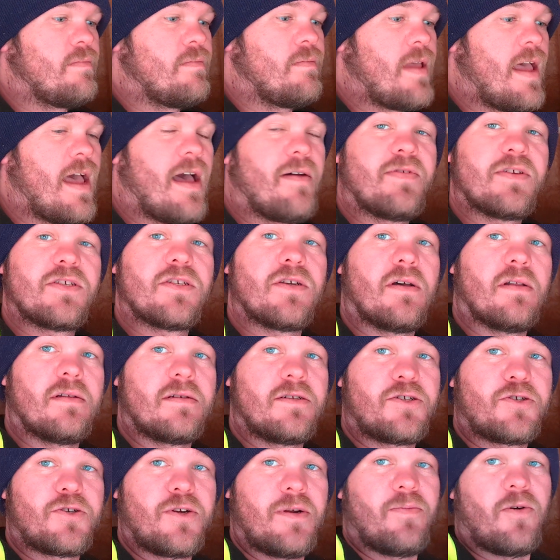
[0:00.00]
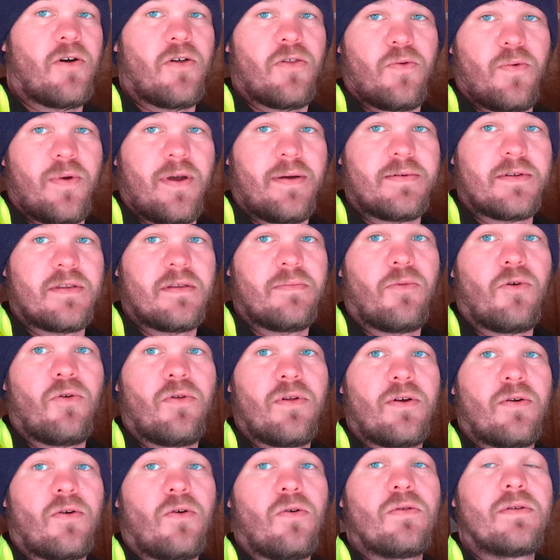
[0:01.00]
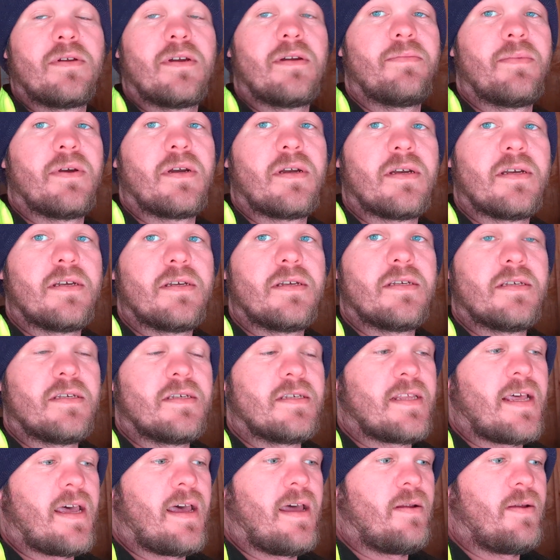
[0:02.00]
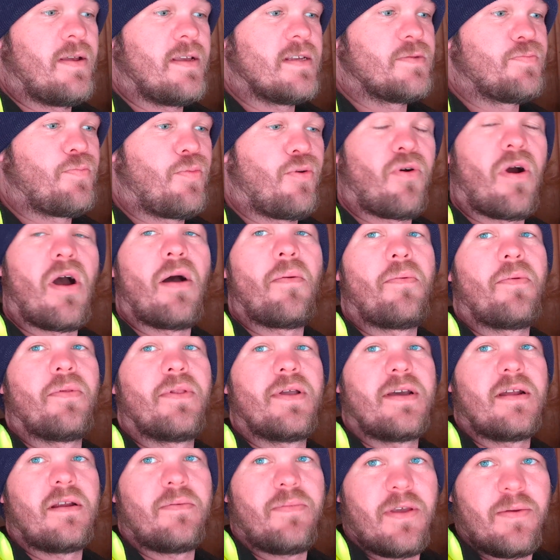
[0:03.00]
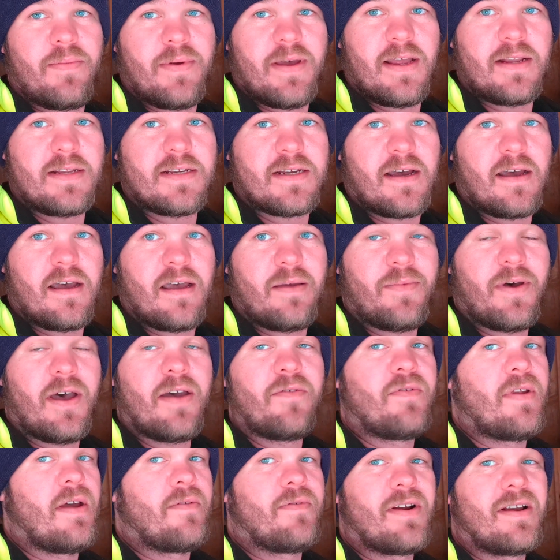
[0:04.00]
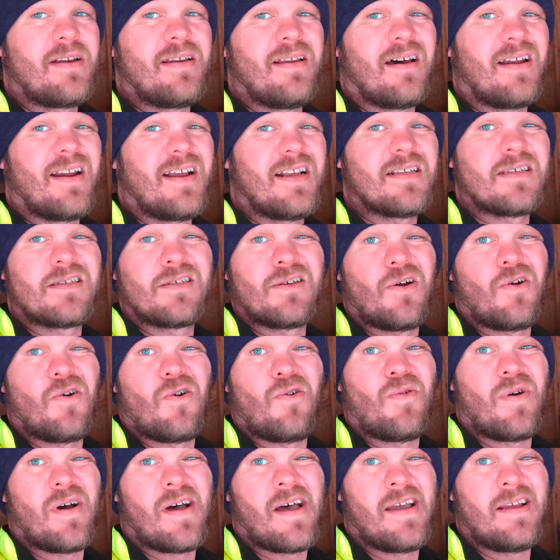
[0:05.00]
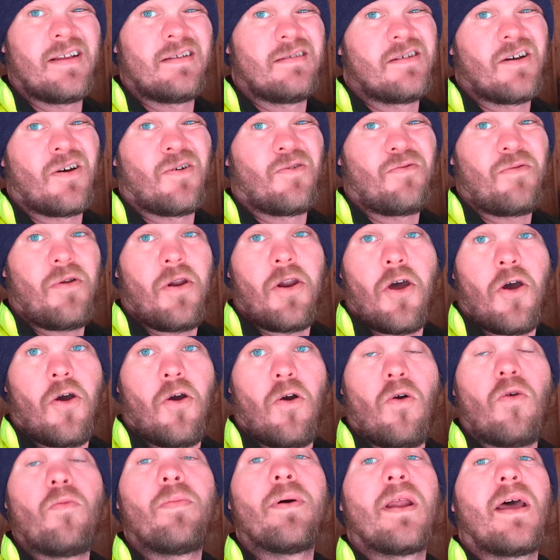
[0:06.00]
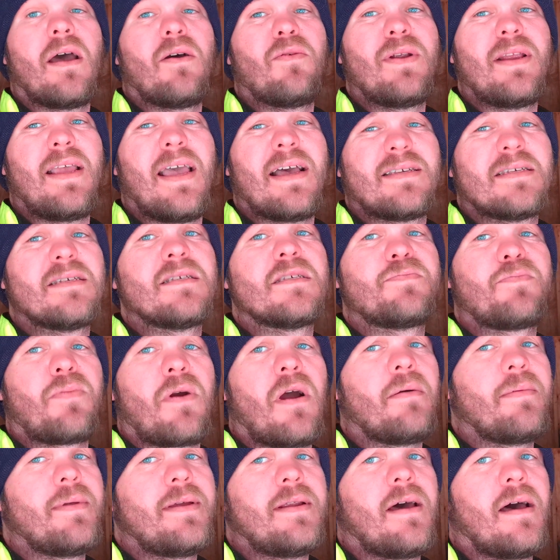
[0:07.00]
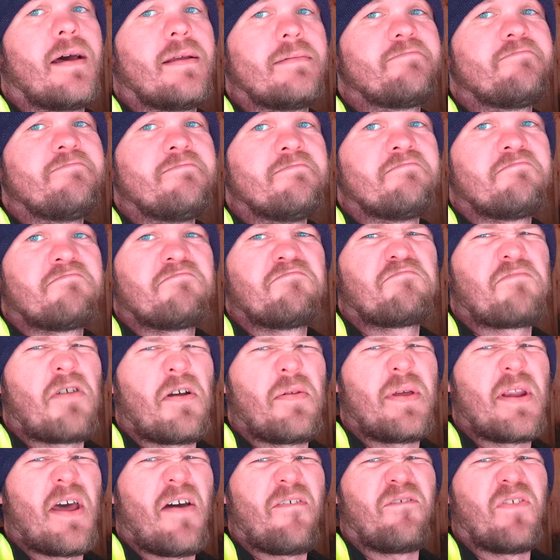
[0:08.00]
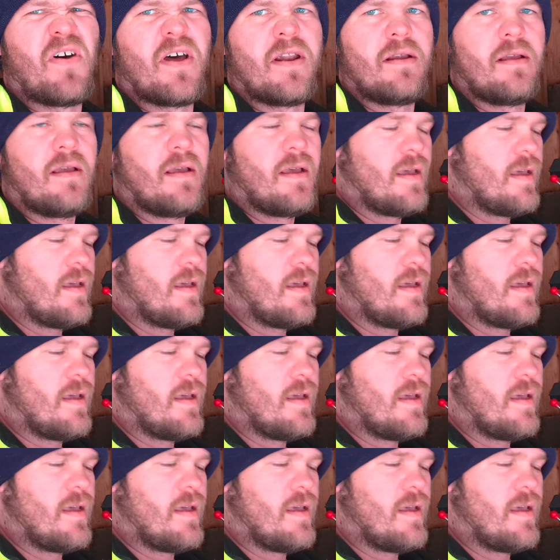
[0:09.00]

have a solid stream all the way up to the bowl you're holding because that is probably going to be a bad time. I've never done it, so I don't know, but I would guess it's probably not probably not fun.